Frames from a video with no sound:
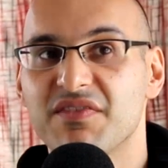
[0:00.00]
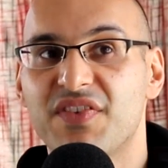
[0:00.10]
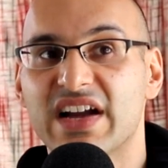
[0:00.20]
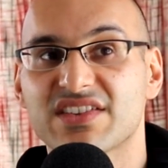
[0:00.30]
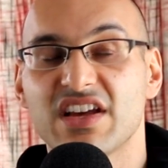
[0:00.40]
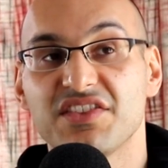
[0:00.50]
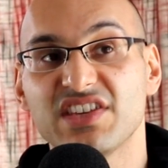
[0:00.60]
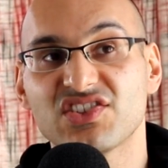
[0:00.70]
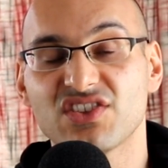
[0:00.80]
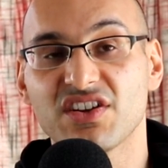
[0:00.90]
In fact,
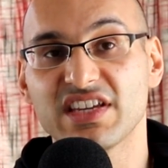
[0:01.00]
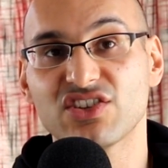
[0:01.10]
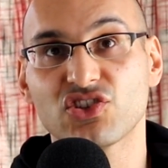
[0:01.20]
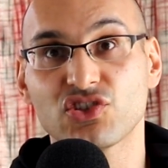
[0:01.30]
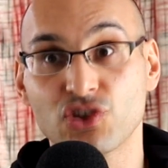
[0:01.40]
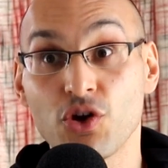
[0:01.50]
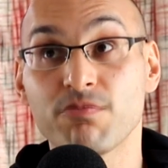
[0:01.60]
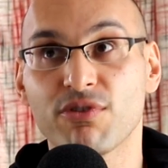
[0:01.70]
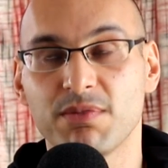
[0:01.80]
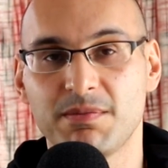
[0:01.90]
this study is so
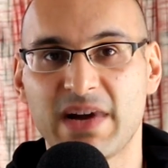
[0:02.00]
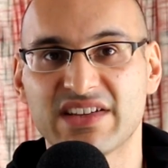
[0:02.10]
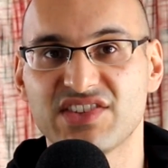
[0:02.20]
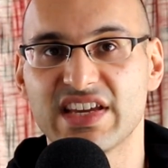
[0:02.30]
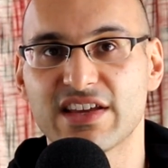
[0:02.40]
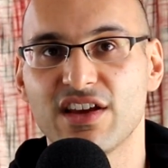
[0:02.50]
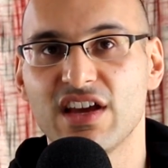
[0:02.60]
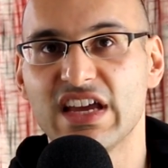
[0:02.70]
problematic